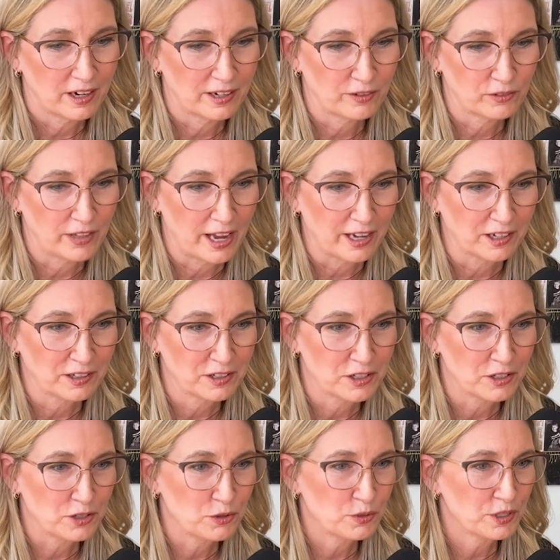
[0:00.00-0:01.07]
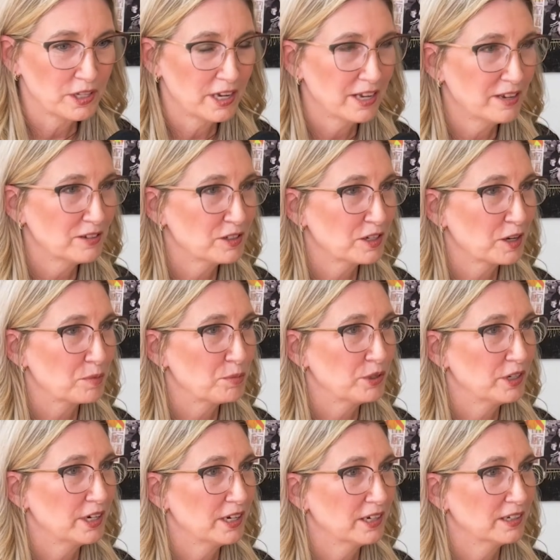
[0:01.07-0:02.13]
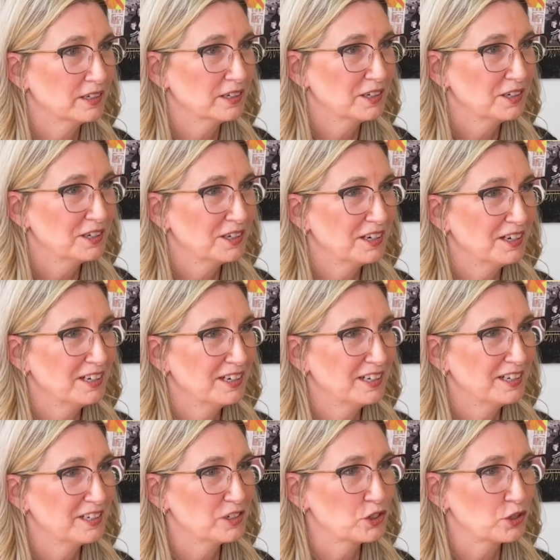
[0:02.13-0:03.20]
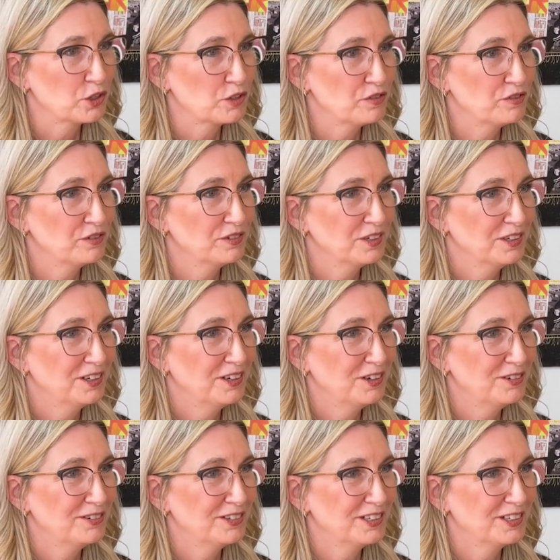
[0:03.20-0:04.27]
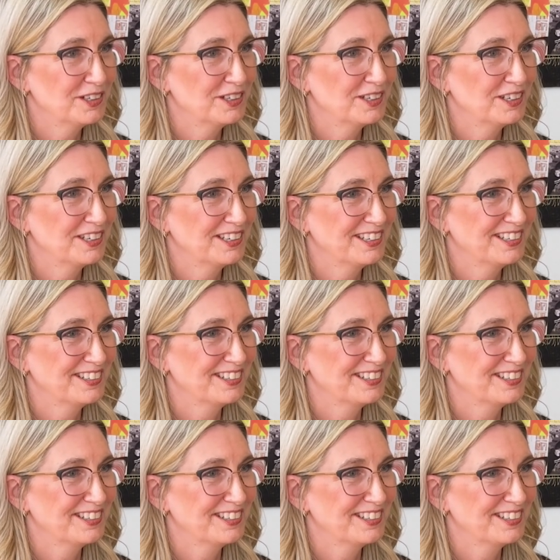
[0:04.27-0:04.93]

kind of like, did you say it's like putting turf over?